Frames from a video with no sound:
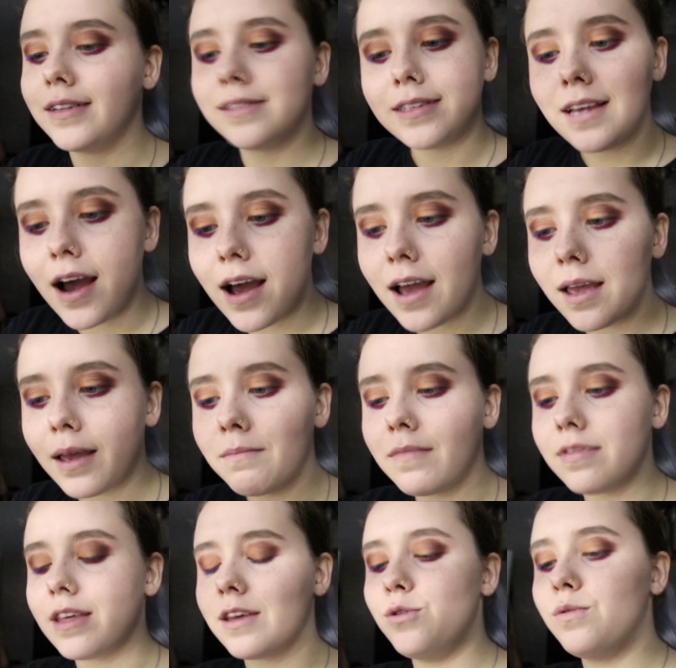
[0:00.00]

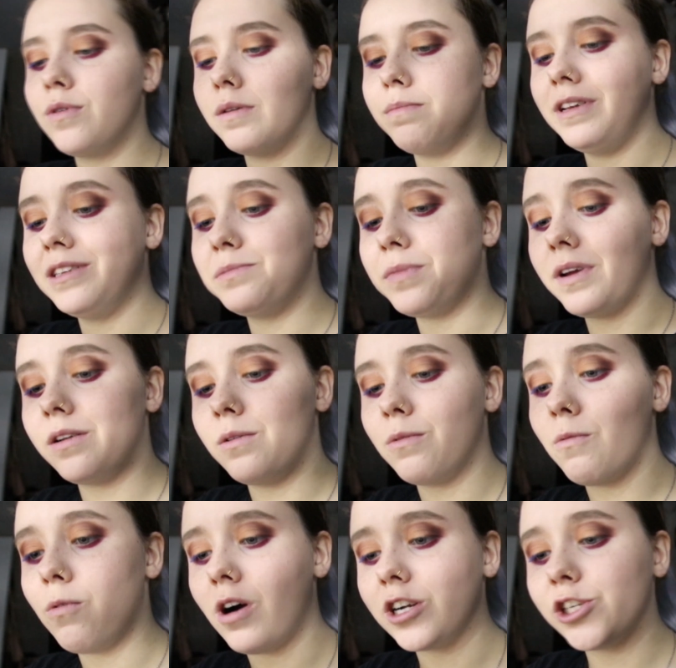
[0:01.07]
Time that you could be spent
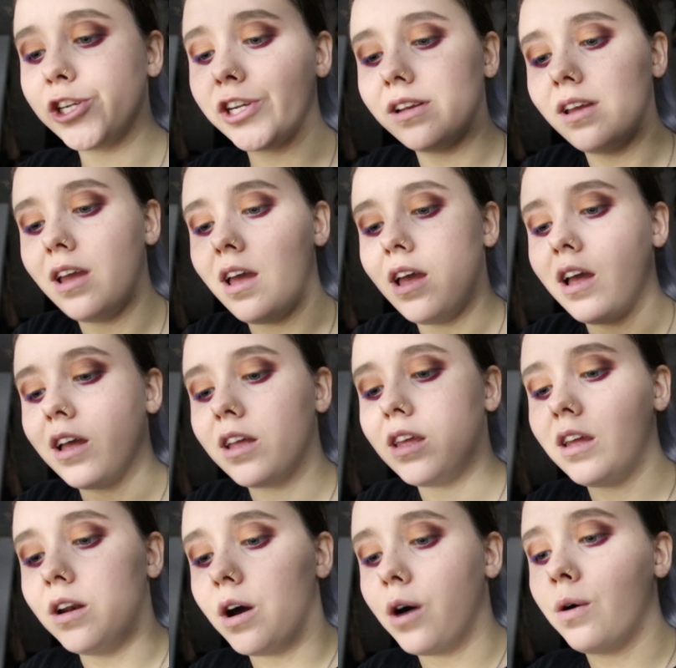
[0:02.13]
watching,
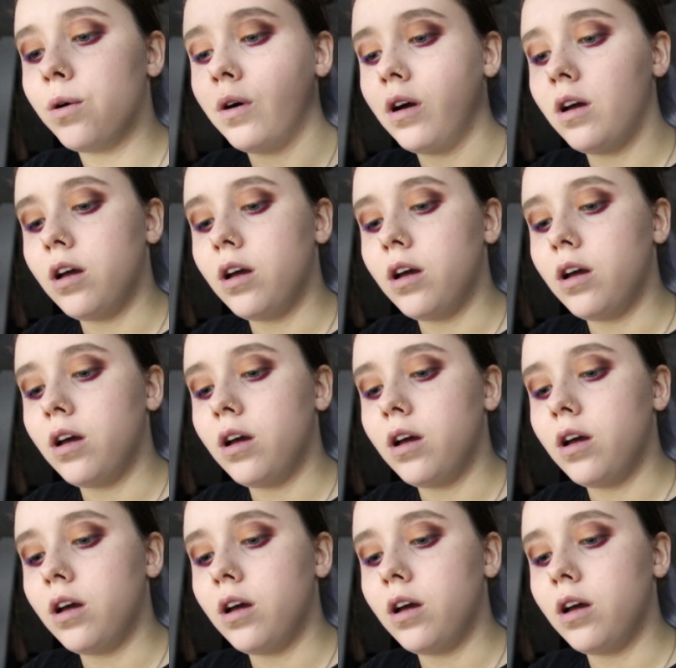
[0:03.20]
you know,